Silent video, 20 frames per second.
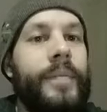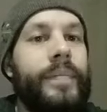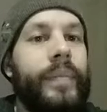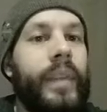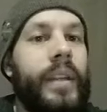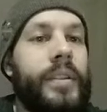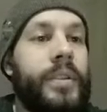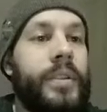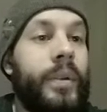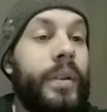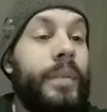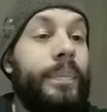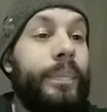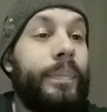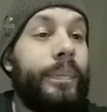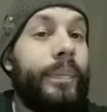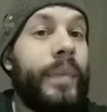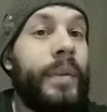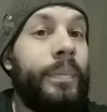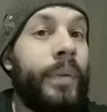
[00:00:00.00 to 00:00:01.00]
So
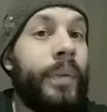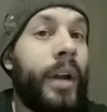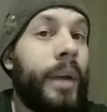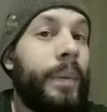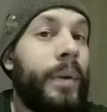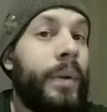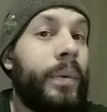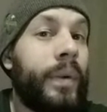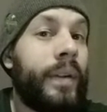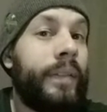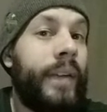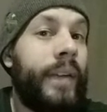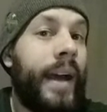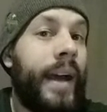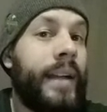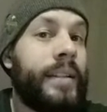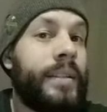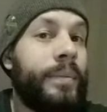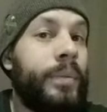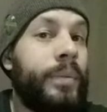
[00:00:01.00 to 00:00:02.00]
he probably would have
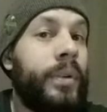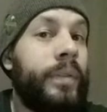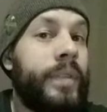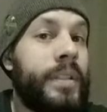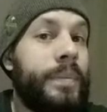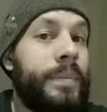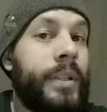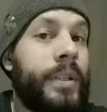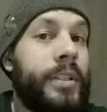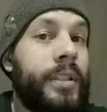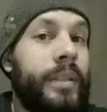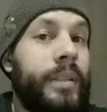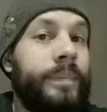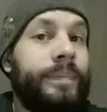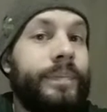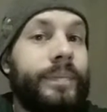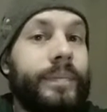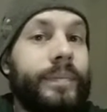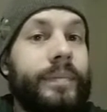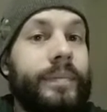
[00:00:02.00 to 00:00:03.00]
had to move his bishop,
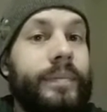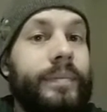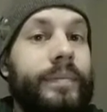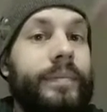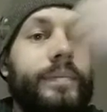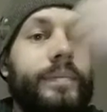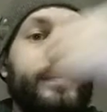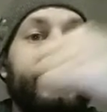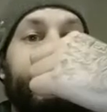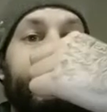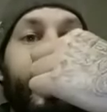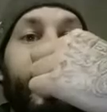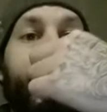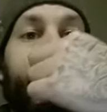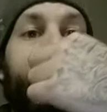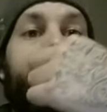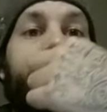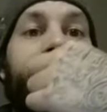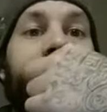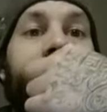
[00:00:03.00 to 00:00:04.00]

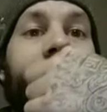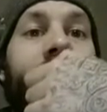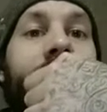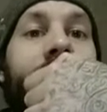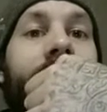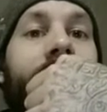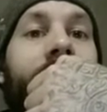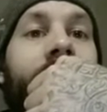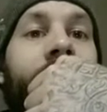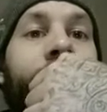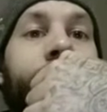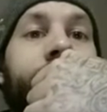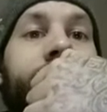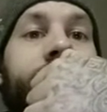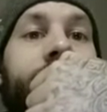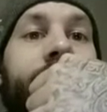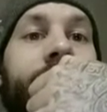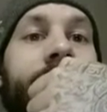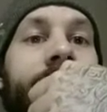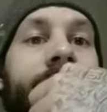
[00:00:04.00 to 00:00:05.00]
right? I would
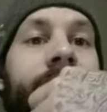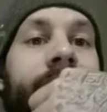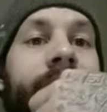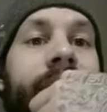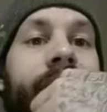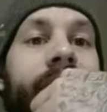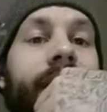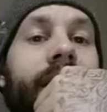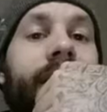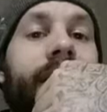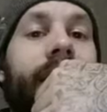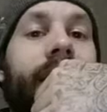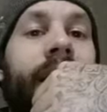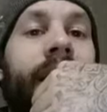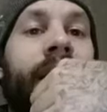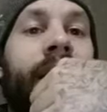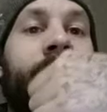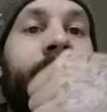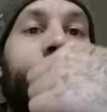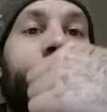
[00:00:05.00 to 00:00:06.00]
see,
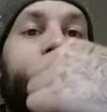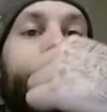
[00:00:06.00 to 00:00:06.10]
I